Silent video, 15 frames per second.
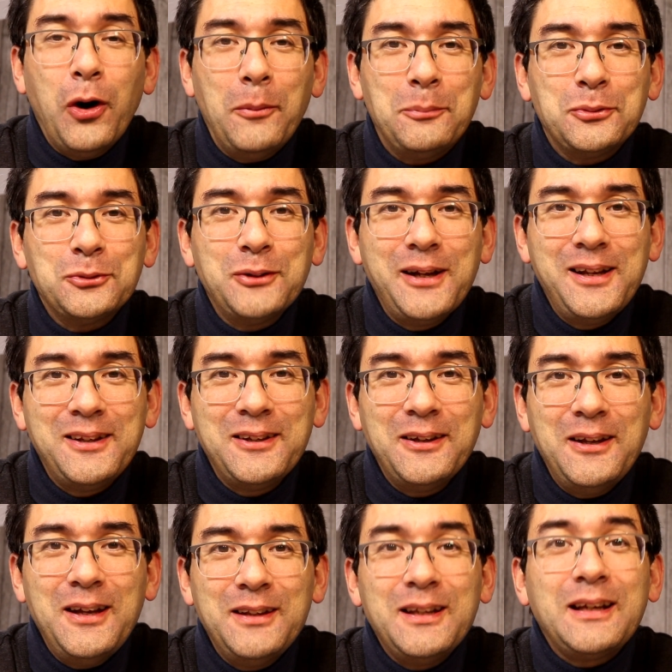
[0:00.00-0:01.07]
operate
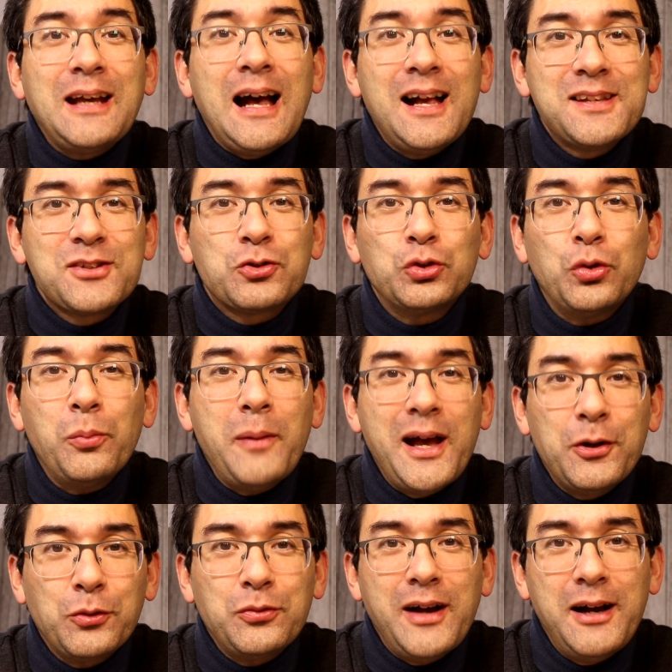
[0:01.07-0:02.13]
the gas
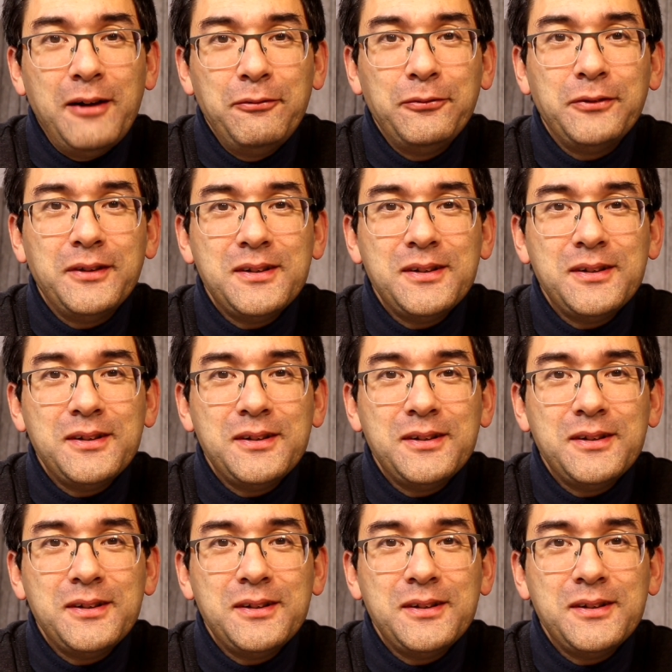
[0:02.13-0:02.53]
chromatograph.